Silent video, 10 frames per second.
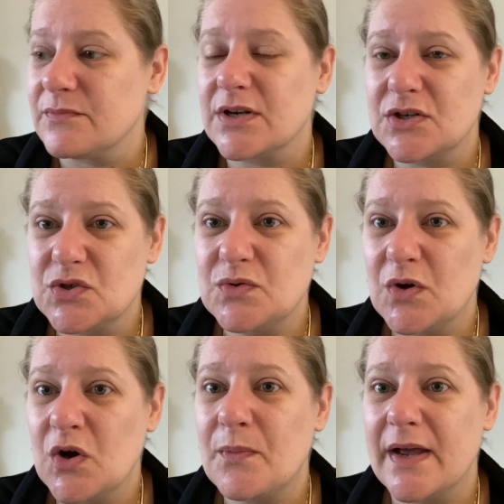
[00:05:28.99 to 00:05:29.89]
But I do
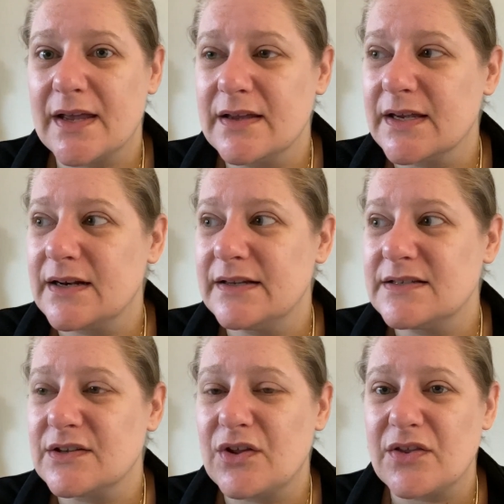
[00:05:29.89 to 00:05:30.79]
hope I can get at
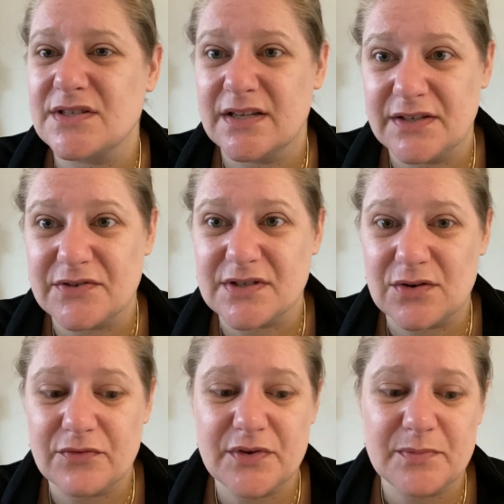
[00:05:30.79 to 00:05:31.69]
least another 10 years
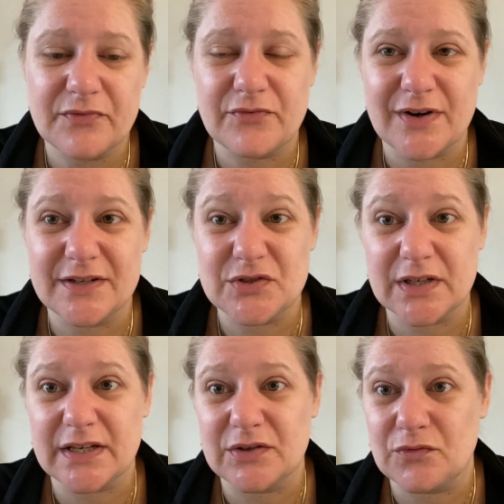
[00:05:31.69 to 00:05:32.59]
out of it before I need to
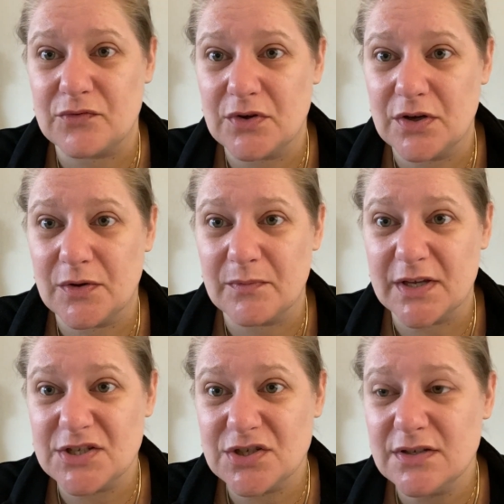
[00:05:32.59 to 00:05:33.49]
get a new
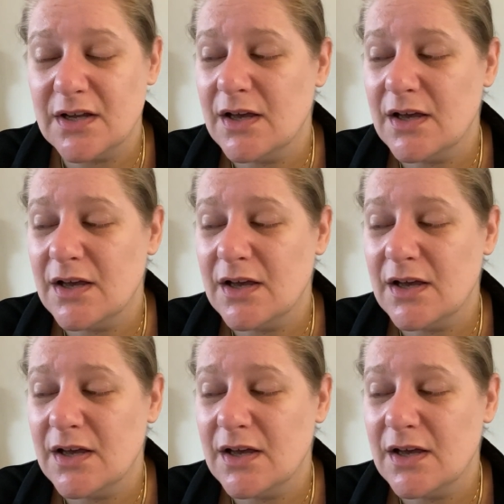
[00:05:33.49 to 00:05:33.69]
kitchen